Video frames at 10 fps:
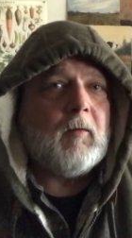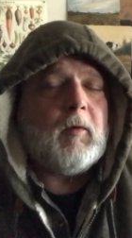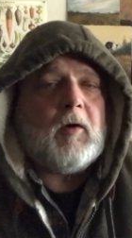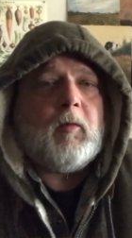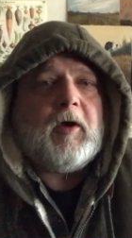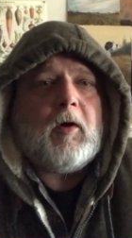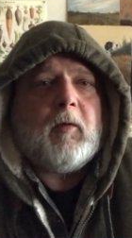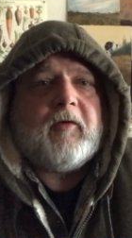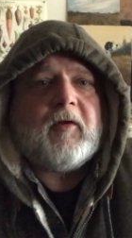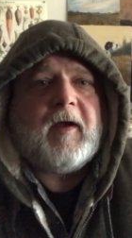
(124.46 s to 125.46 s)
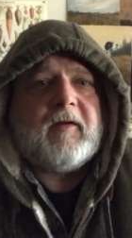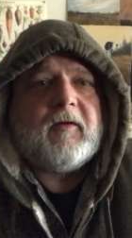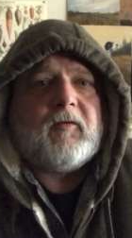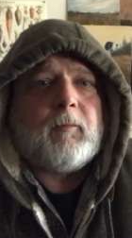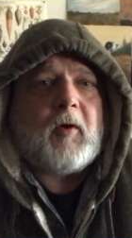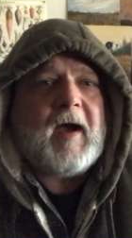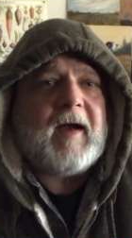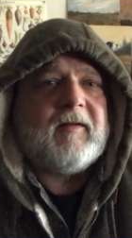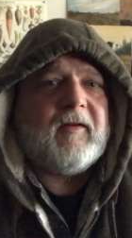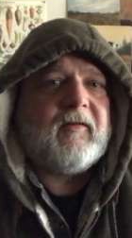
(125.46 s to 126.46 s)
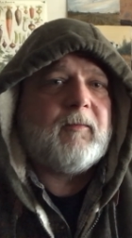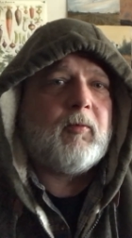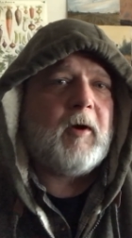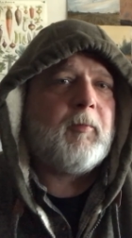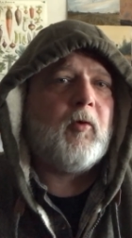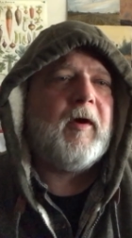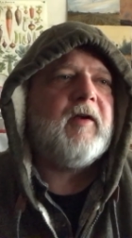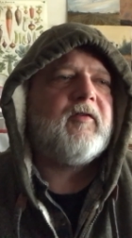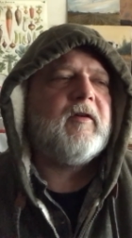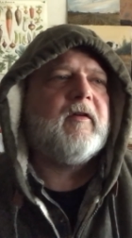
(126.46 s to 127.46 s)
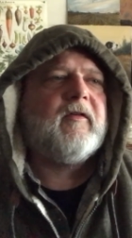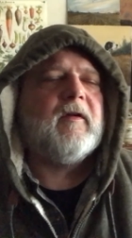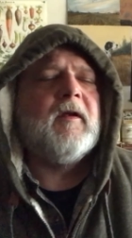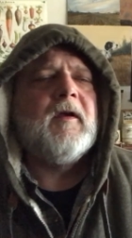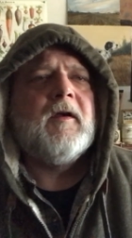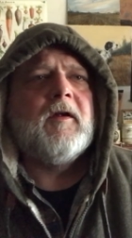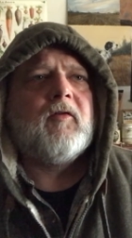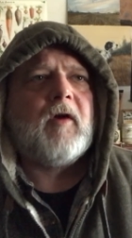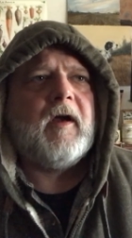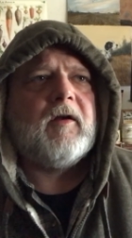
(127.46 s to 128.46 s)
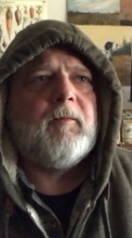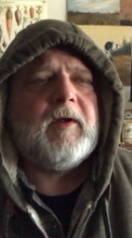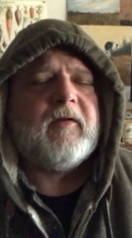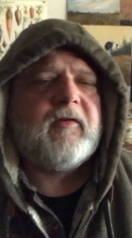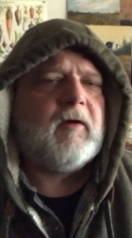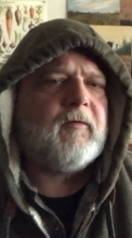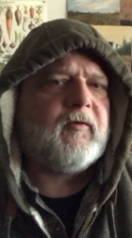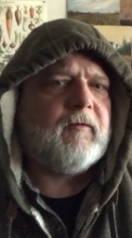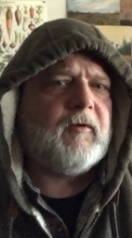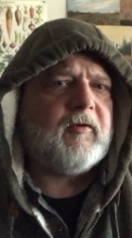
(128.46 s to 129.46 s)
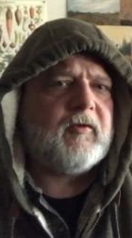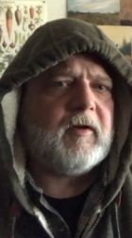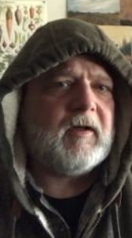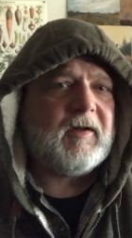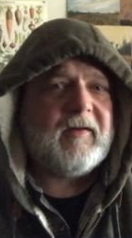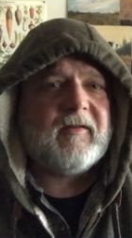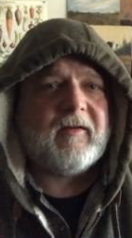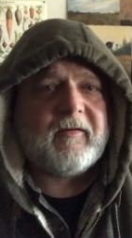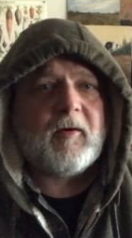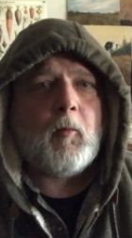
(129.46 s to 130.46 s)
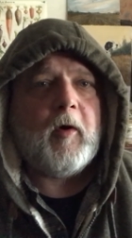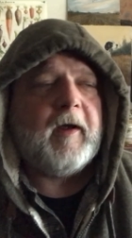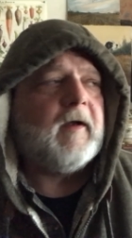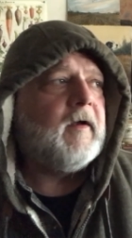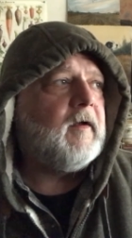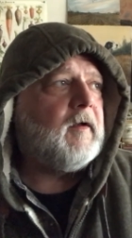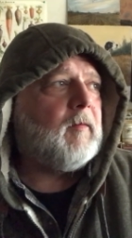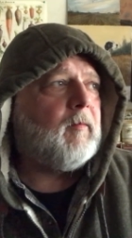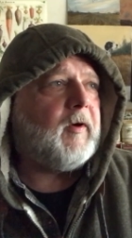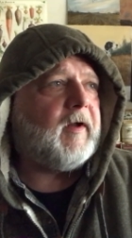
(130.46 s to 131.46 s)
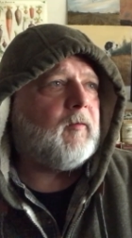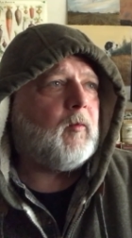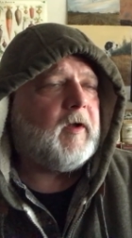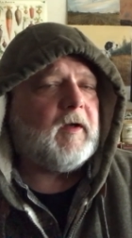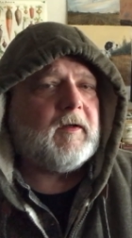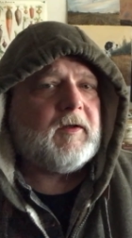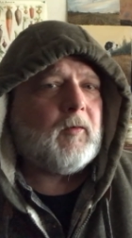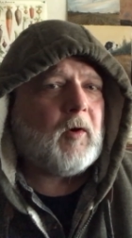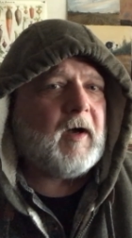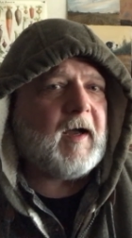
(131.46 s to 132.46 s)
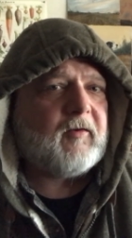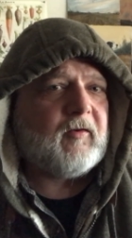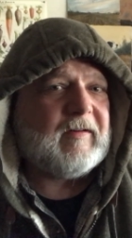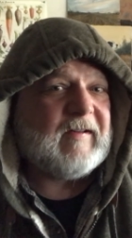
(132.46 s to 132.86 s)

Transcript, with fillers: well, we always like to practice preparations and trying to be self-sufficient, at least in some way. But when you are actually